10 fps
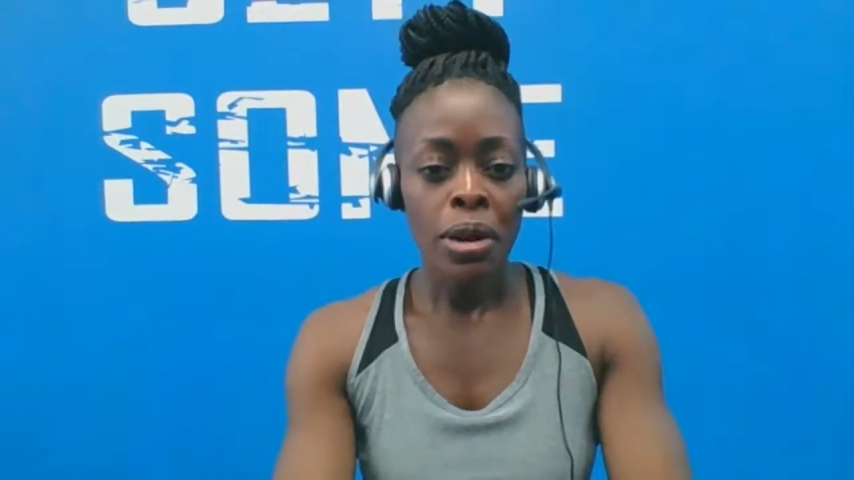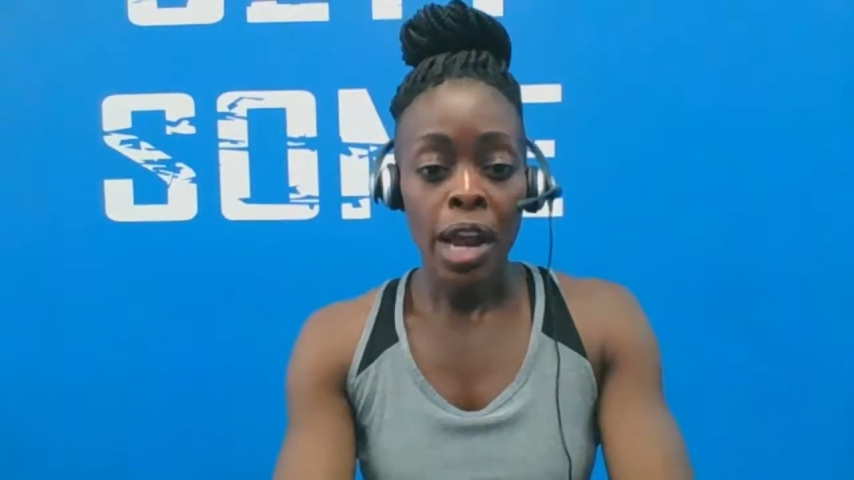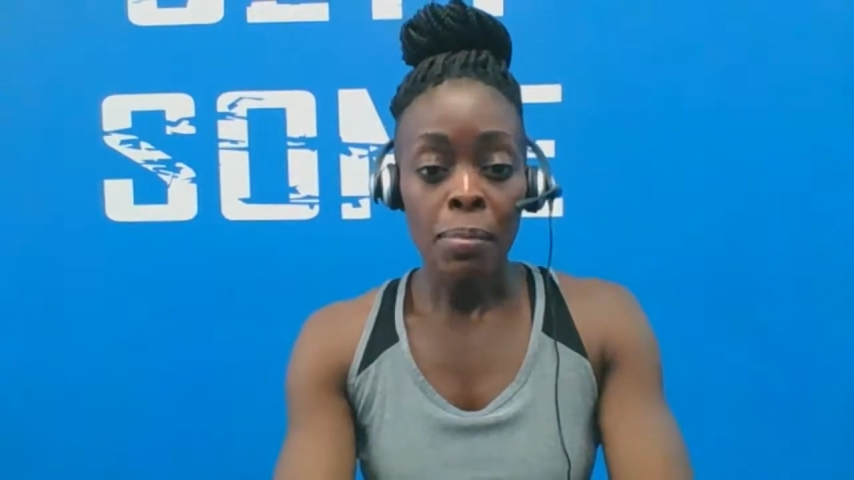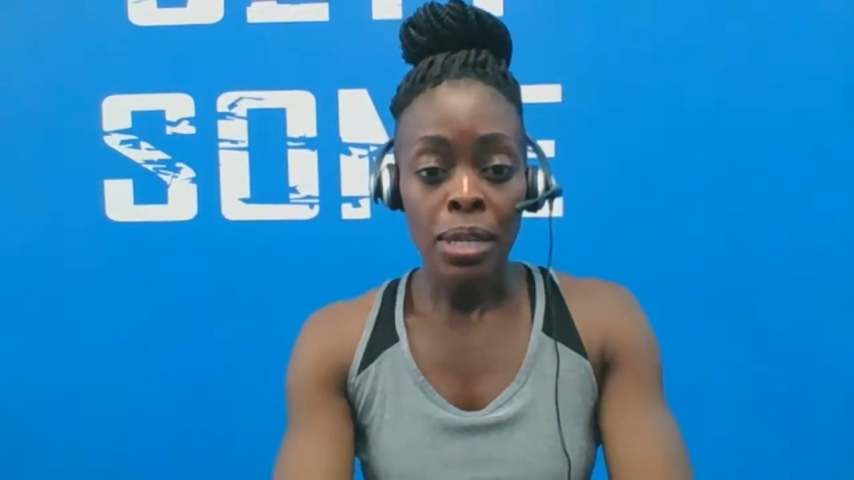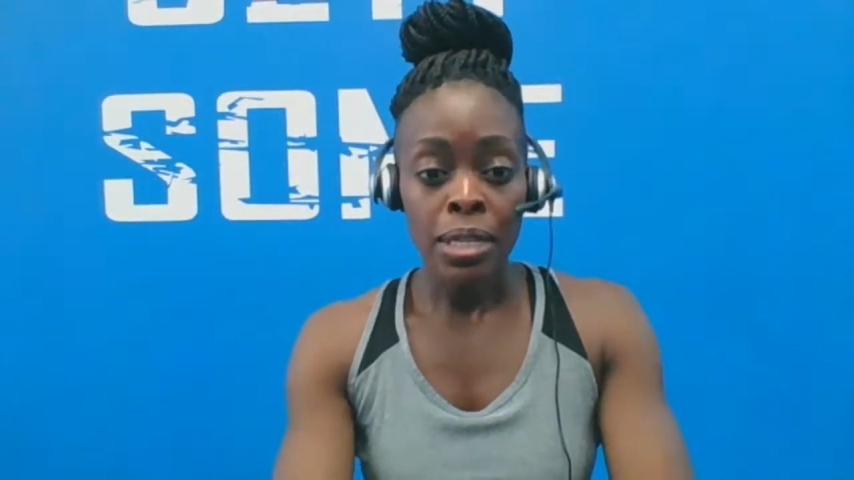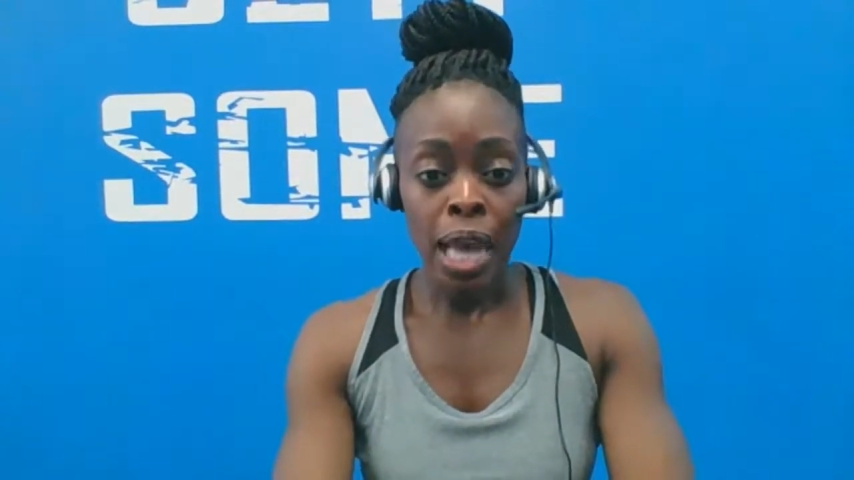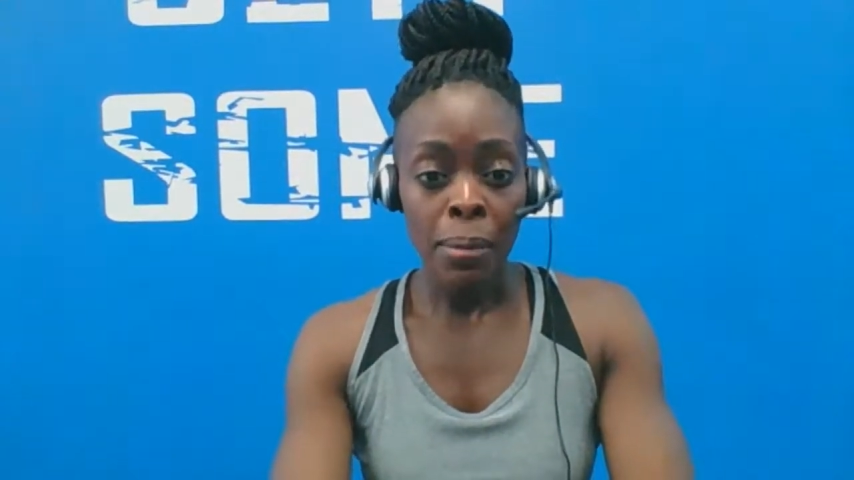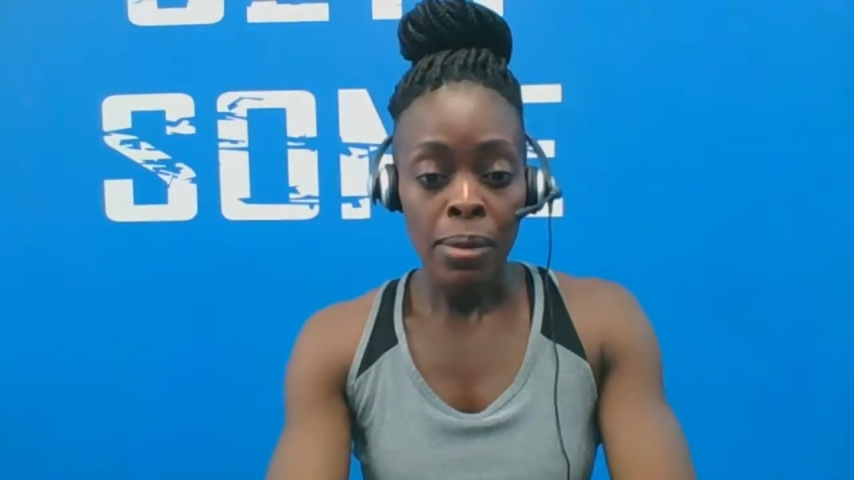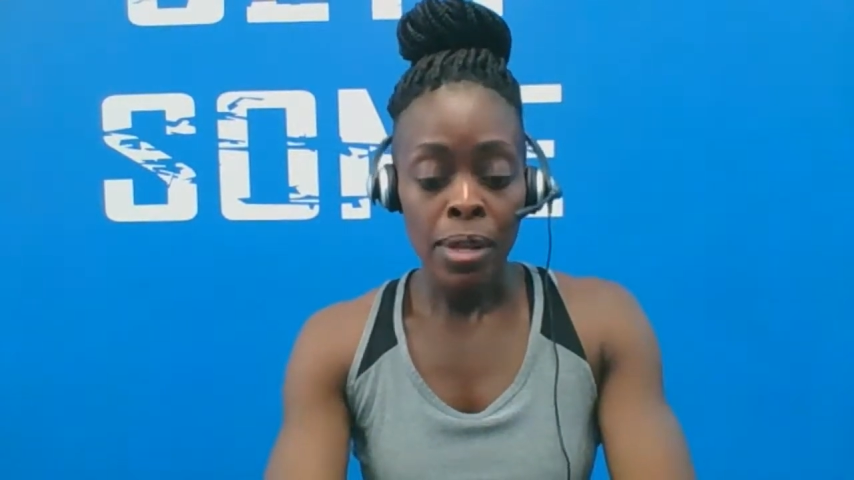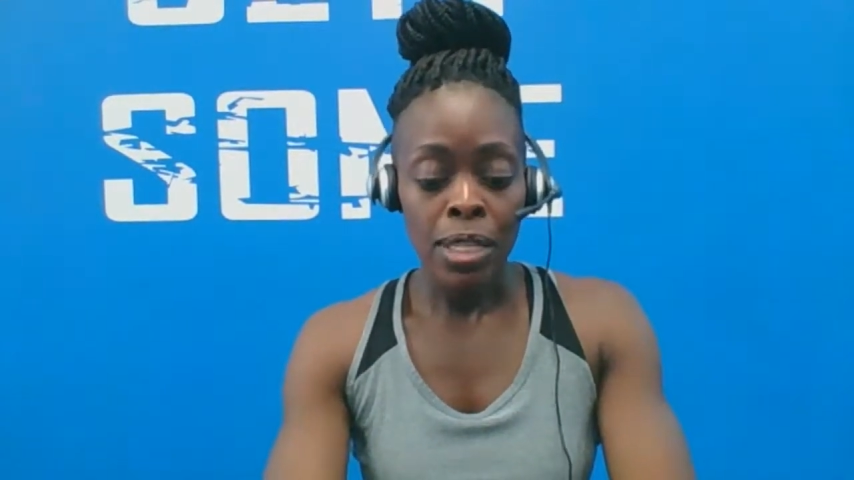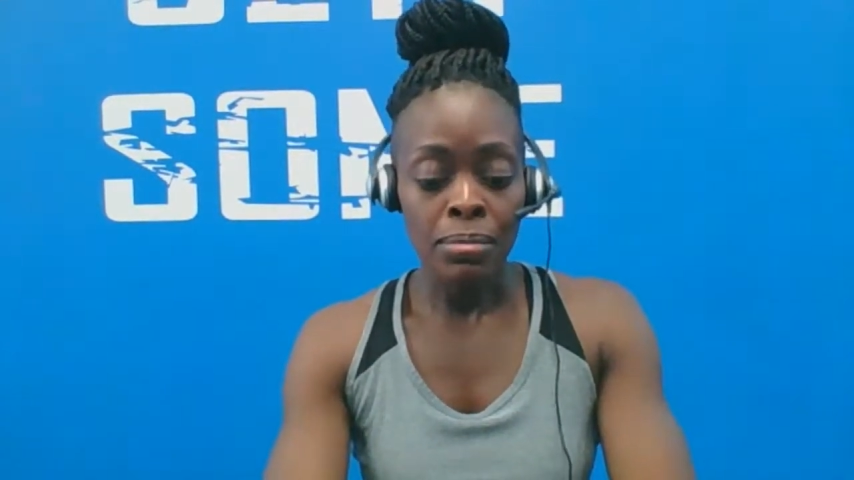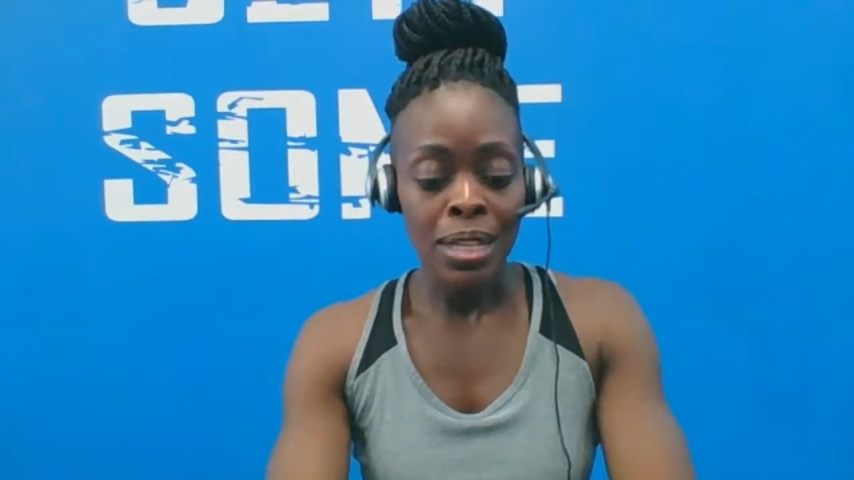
down metabolism